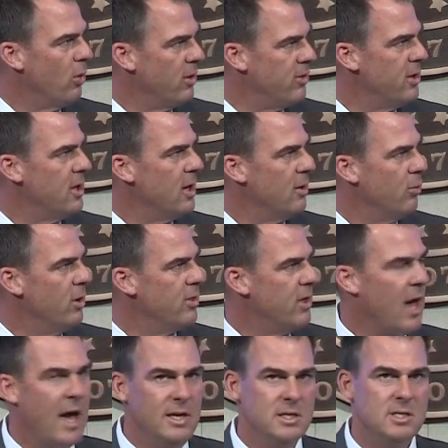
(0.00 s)
with
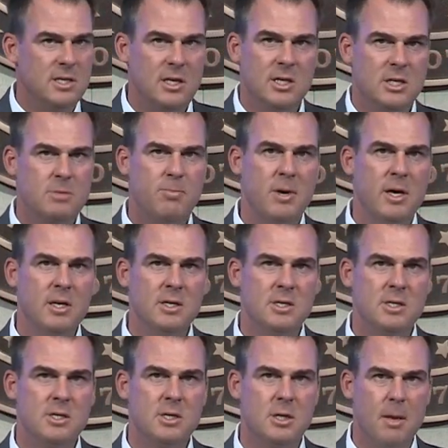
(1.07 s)
the agency that
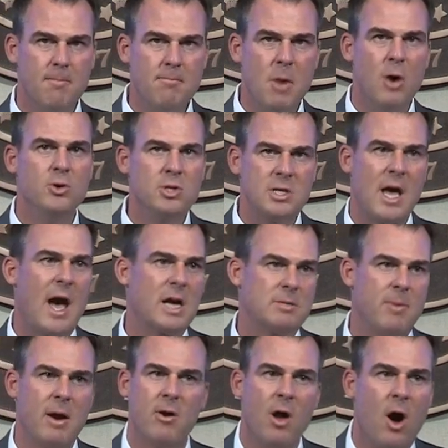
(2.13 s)
spends the most
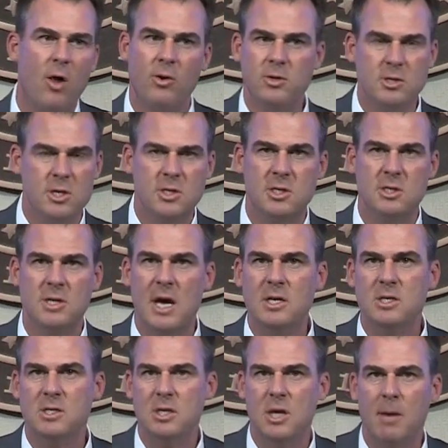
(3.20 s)
taxpayer dollars. And this is
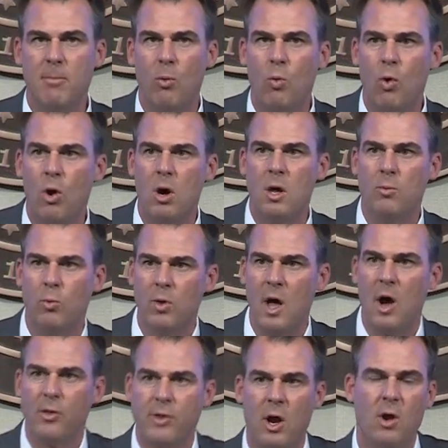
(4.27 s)
agency number one.
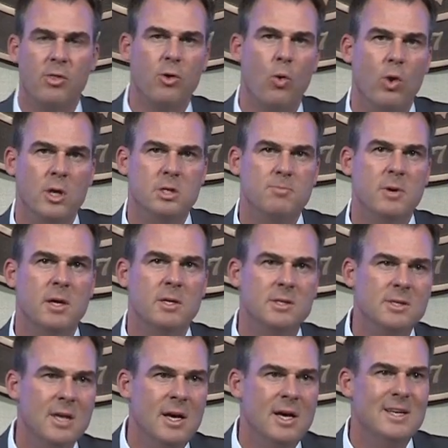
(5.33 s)
Healthcare Authority
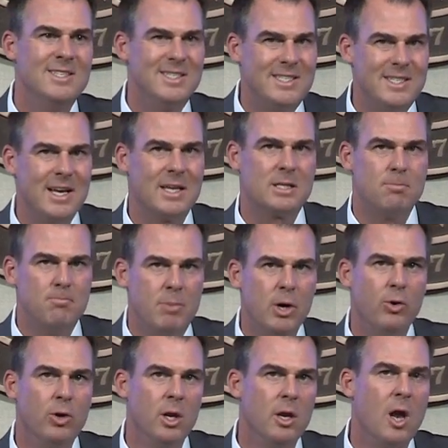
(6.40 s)
spends $6
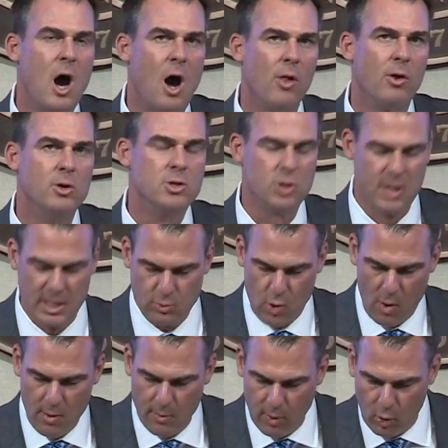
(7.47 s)
billion. So that's
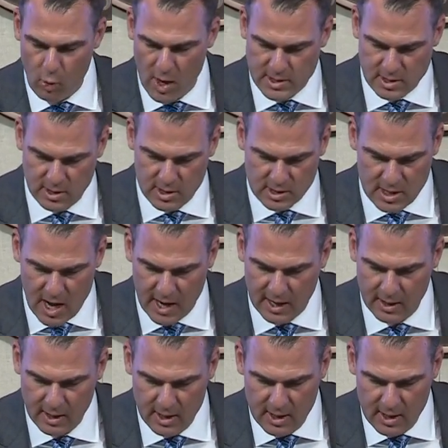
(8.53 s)
why we requested this audit